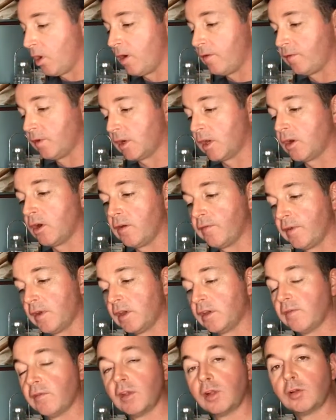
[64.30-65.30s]
off or get off
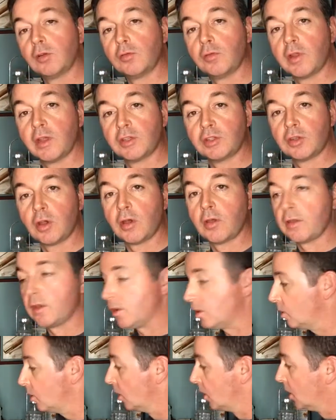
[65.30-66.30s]
any of the glue that's on
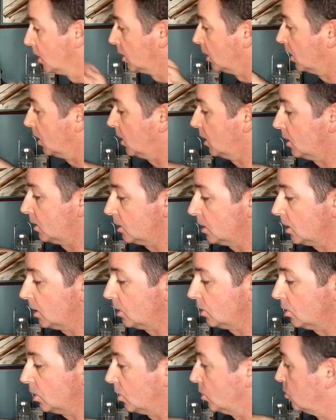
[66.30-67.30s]
there, and
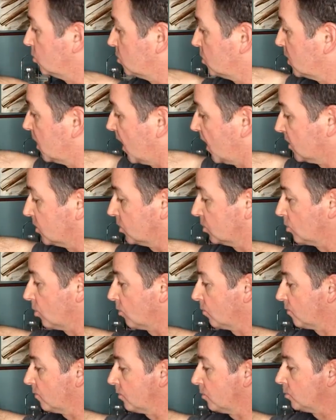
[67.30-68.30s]
you can use the
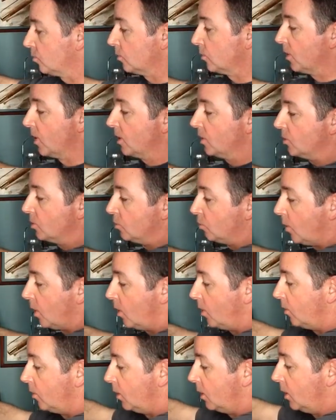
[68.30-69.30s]
acetone for doing that as
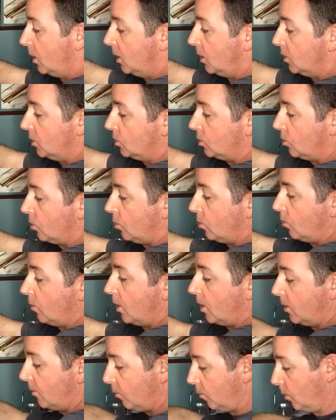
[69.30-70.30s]
well.
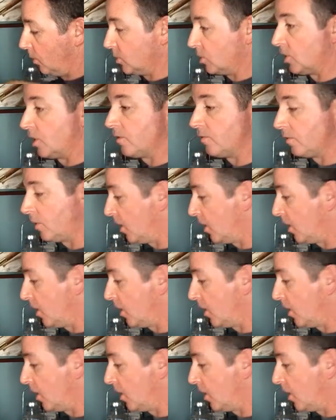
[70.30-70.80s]
So once I've